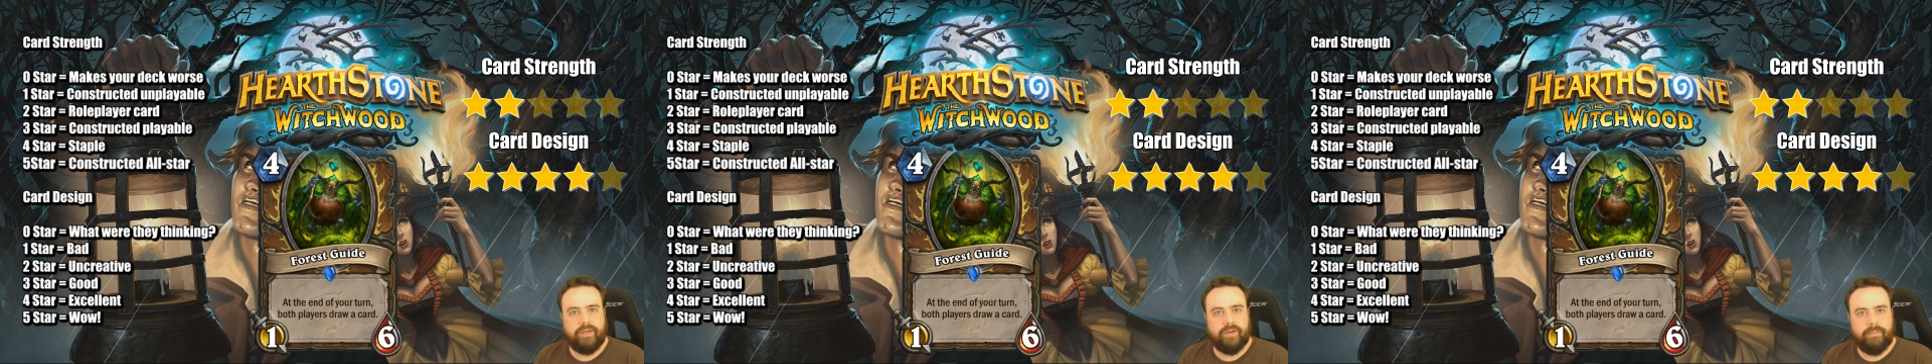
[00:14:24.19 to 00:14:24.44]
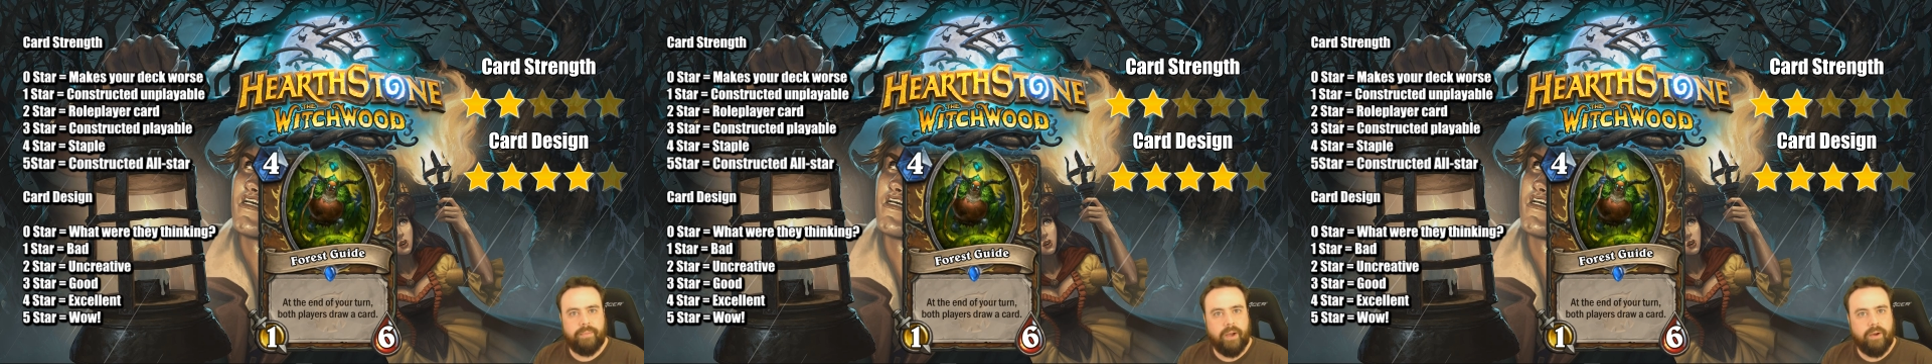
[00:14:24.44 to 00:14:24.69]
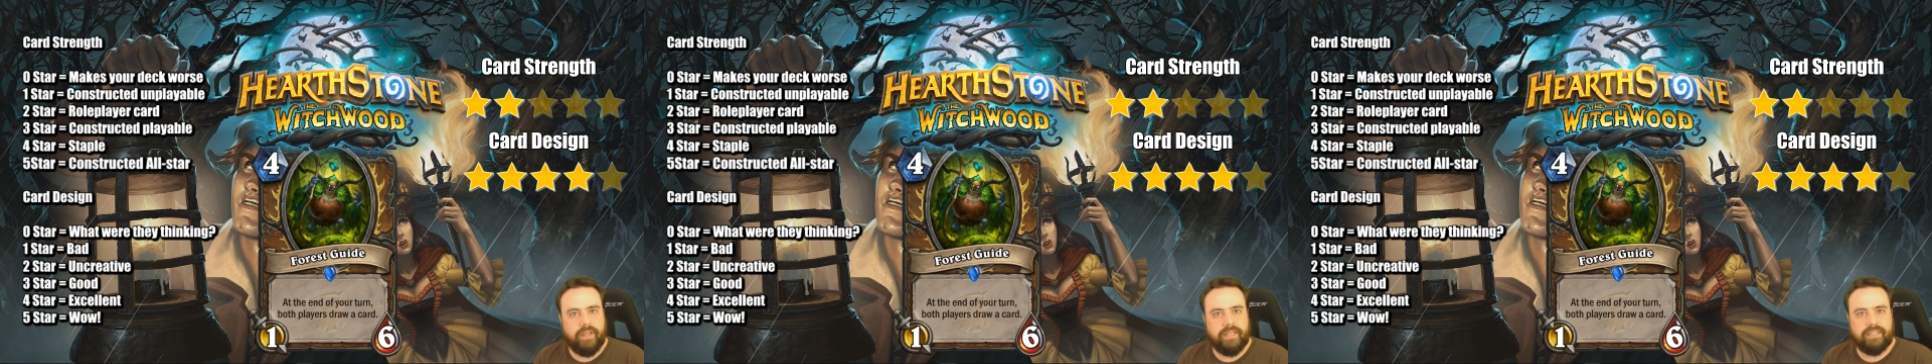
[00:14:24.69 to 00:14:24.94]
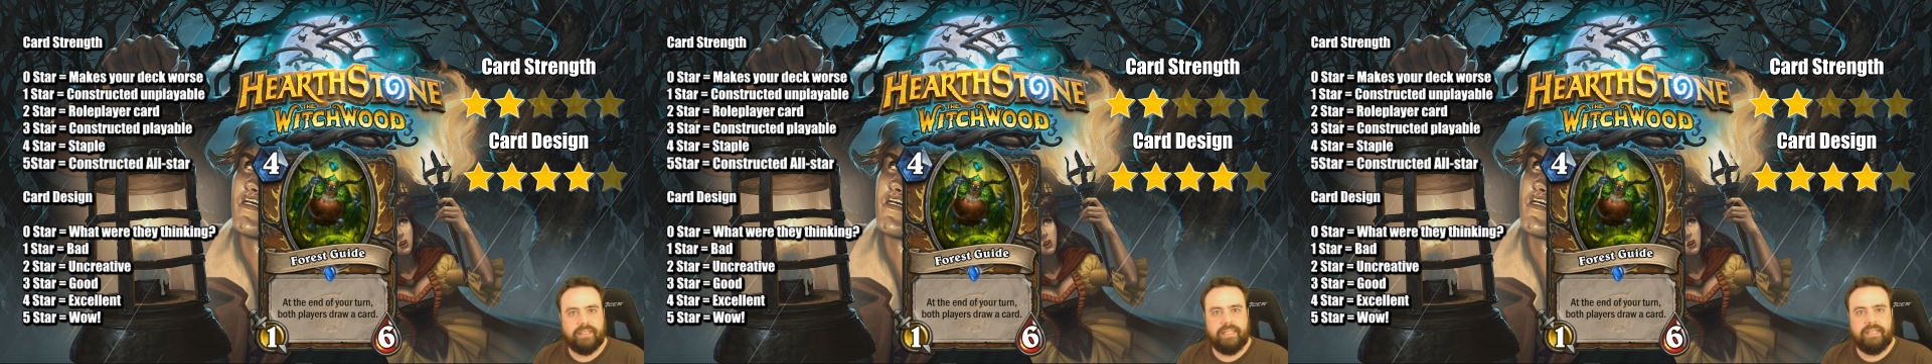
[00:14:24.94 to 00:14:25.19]
your opponent
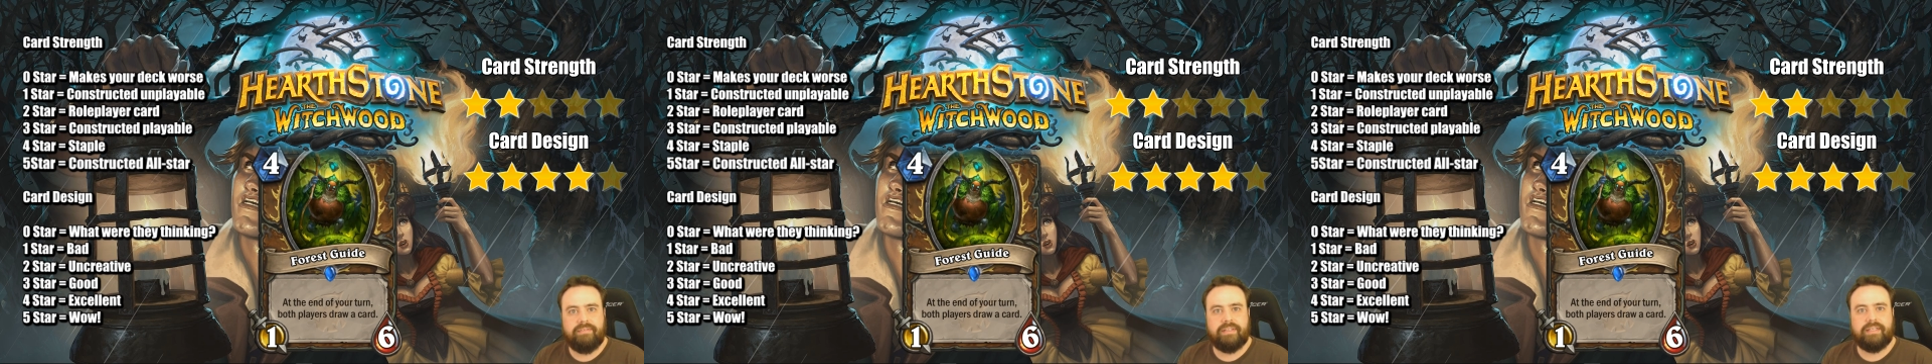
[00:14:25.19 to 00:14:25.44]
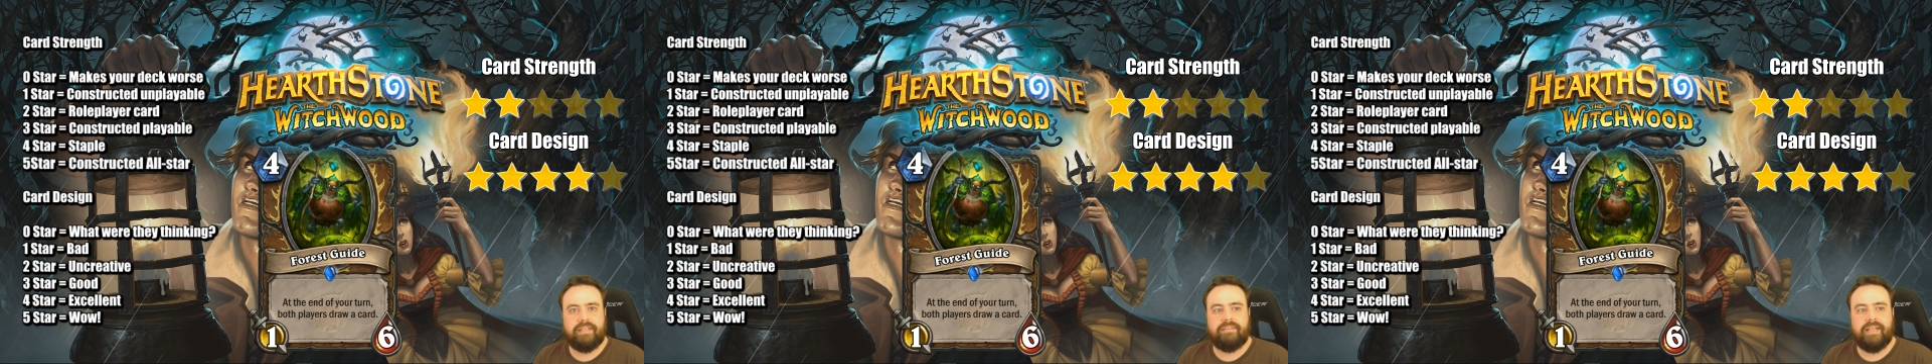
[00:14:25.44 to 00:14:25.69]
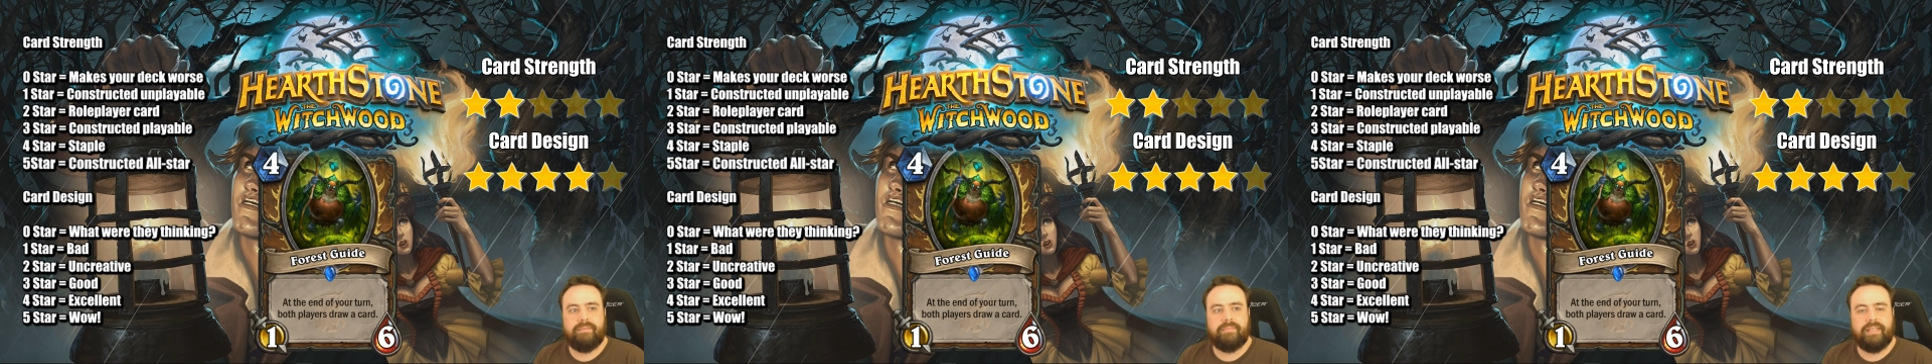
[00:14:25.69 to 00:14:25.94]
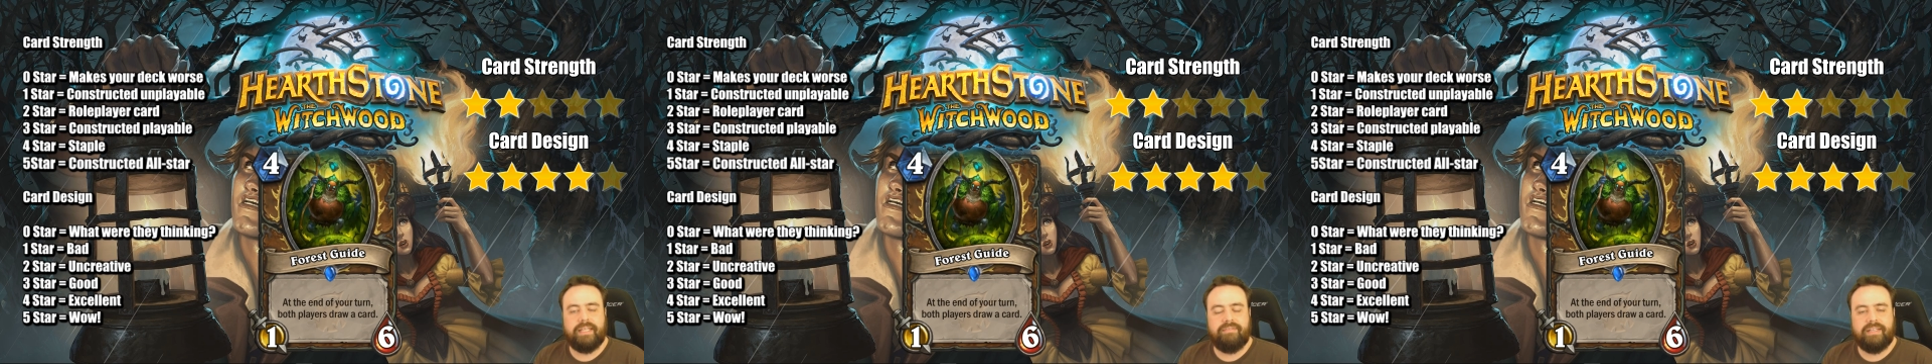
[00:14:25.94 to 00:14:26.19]
in them
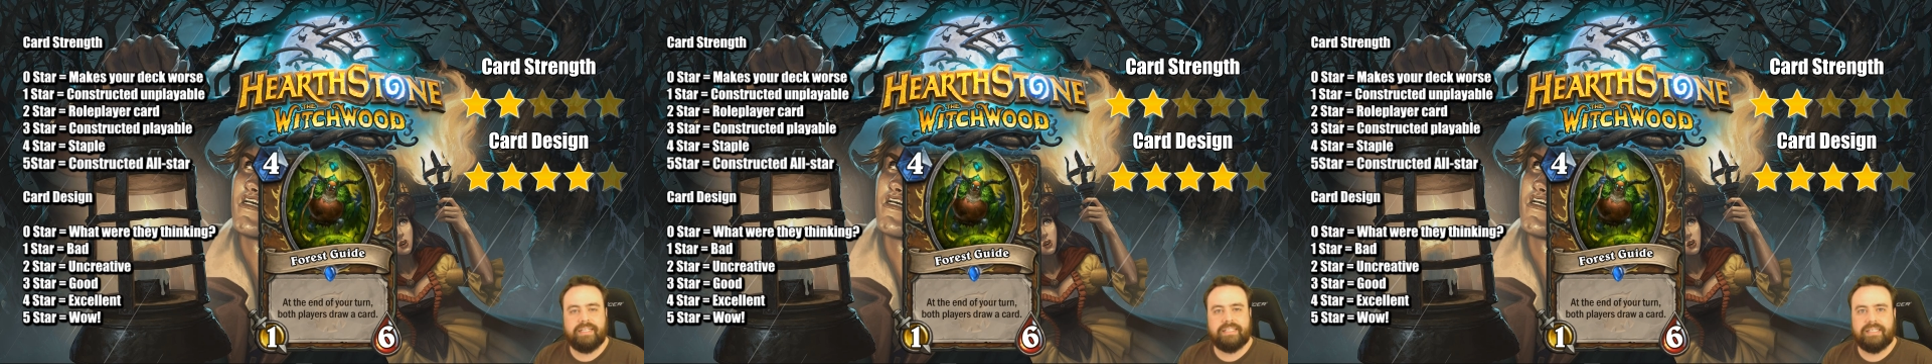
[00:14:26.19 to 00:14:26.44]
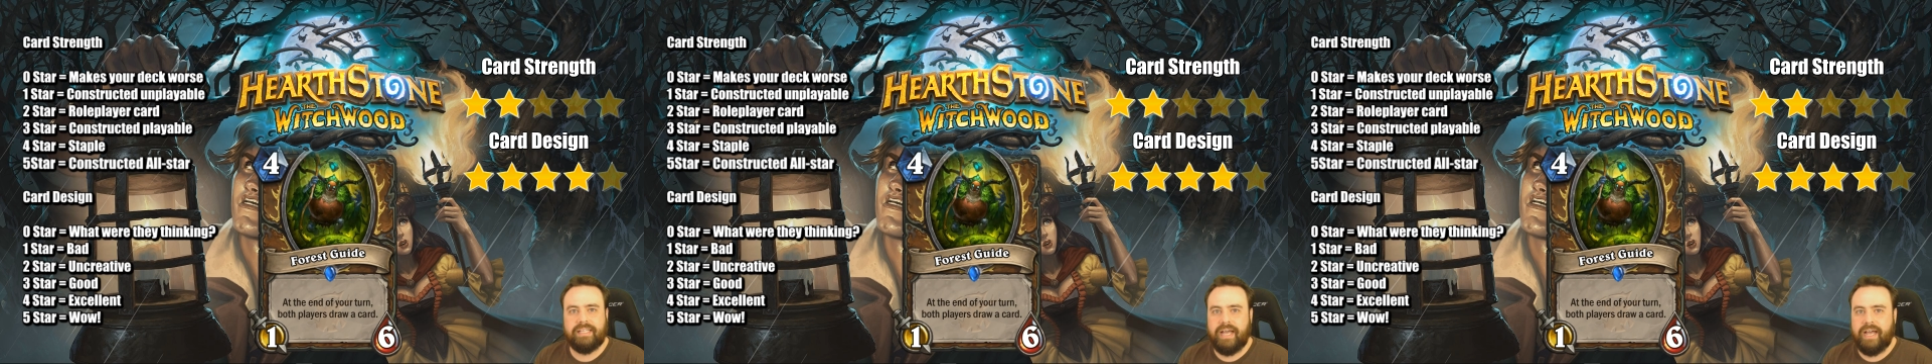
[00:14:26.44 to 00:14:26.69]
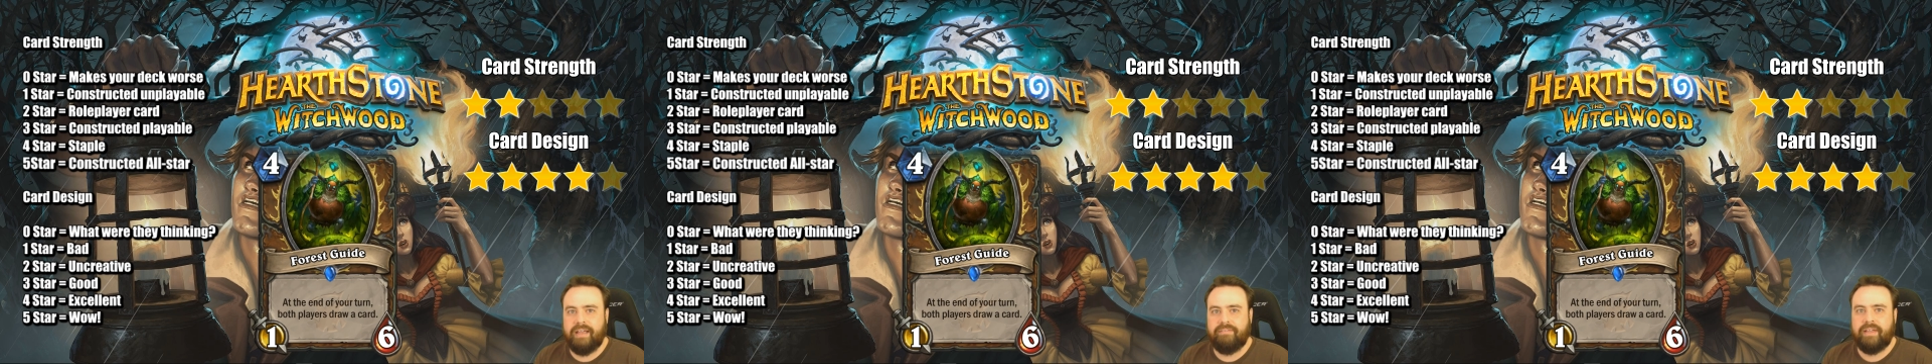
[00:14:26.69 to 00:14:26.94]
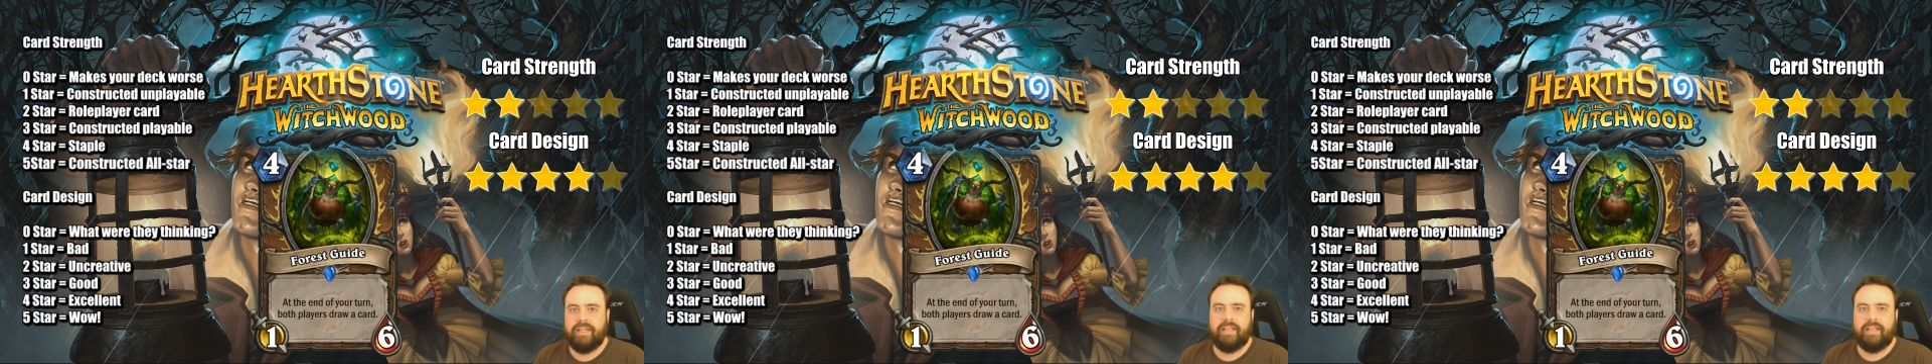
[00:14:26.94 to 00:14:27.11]
leaving this alive,